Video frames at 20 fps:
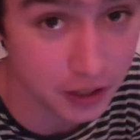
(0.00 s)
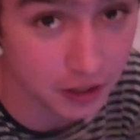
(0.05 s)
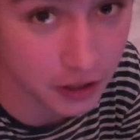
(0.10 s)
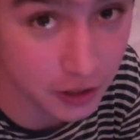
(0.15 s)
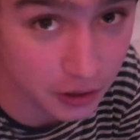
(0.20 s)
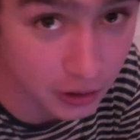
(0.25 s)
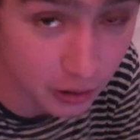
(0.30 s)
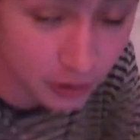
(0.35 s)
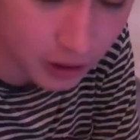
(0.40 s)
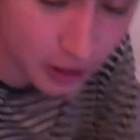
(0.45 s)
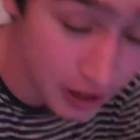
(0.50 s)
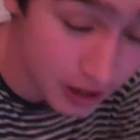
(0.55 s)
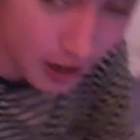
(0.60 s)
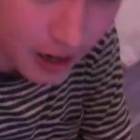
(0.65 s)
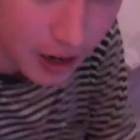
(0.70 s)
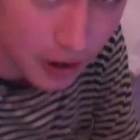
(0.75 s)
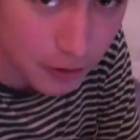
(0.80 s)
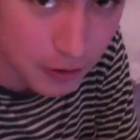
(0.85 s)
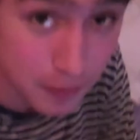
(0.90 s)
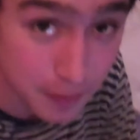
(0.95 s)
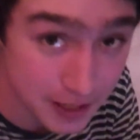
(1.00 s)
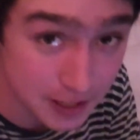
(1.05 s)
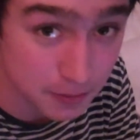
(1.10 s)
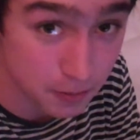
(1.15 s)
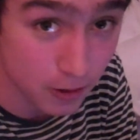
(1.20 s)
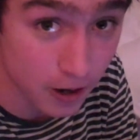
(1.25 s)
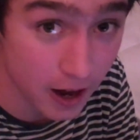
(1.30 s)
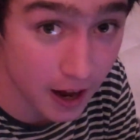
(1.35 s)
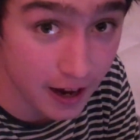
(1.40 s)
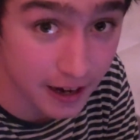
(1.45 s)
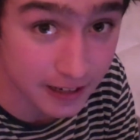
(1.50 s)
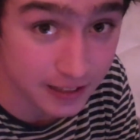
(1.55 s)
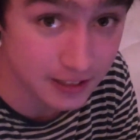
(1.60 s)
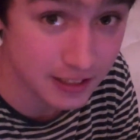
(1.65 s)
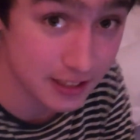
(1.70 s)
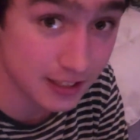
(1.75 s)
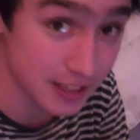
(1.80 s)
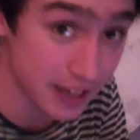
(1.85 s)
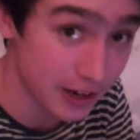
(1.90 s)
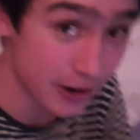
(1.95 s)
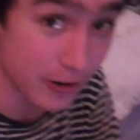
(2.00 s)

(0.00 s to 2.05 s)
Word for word: you would be surprised to see